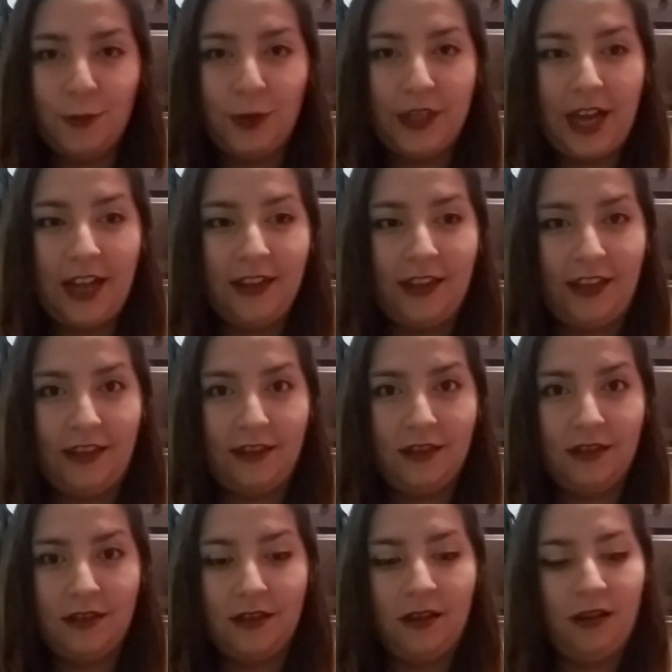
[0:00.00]
but not
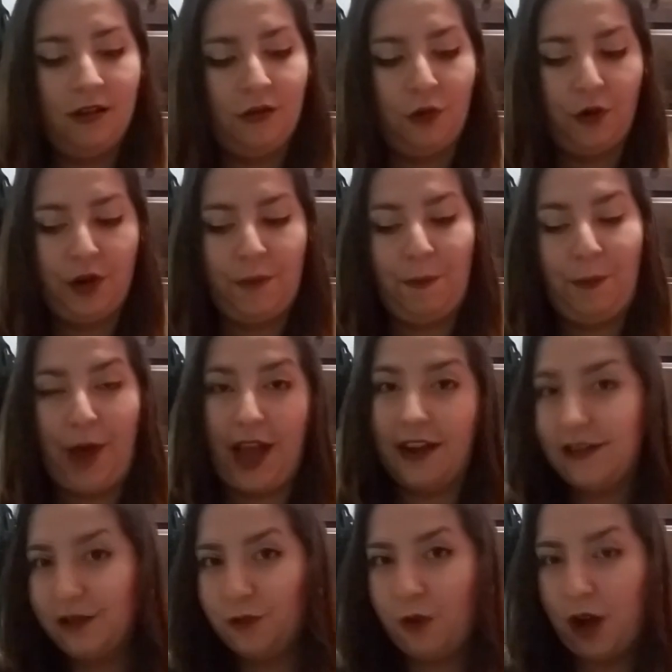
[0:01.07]
least, going
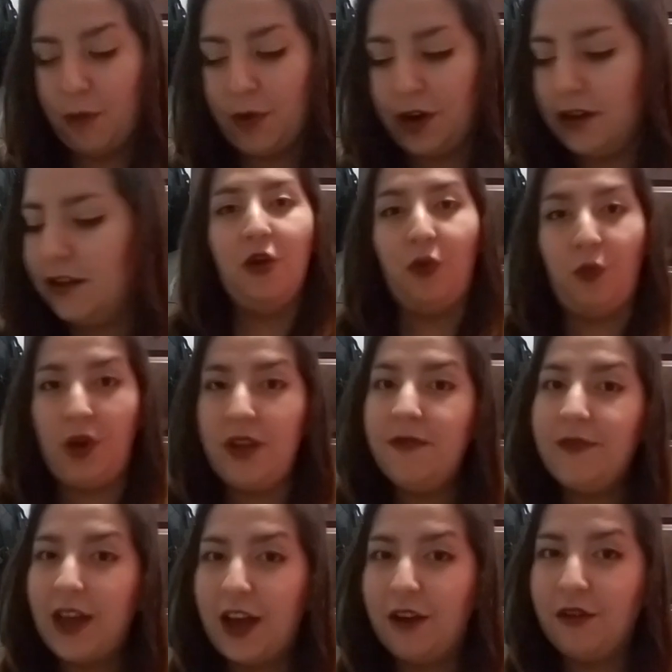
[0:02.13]
back to Walmart, we
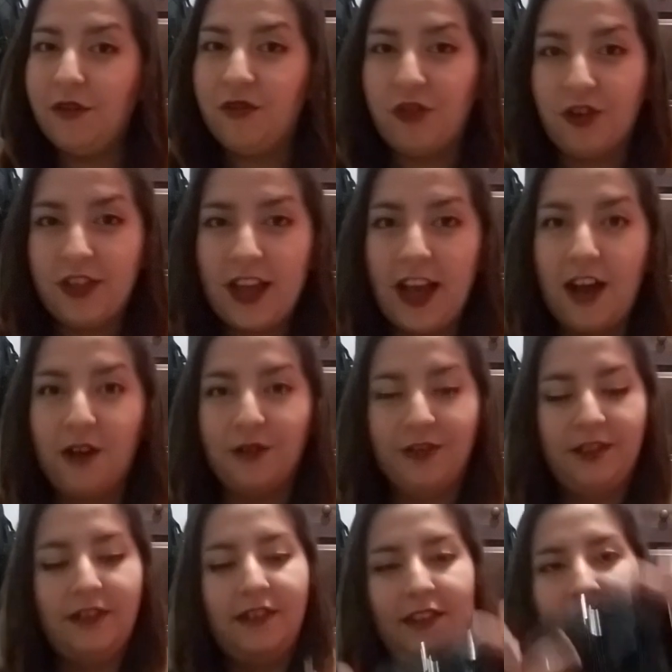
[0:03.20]
found for the
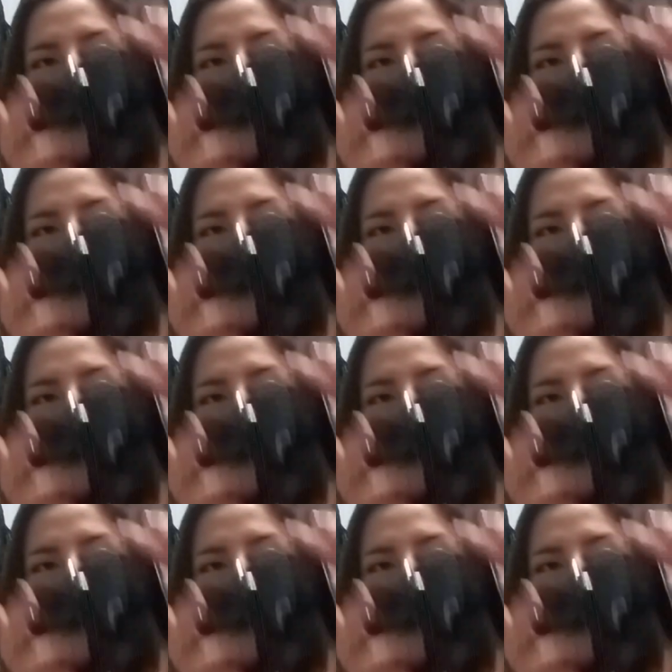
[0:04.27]
house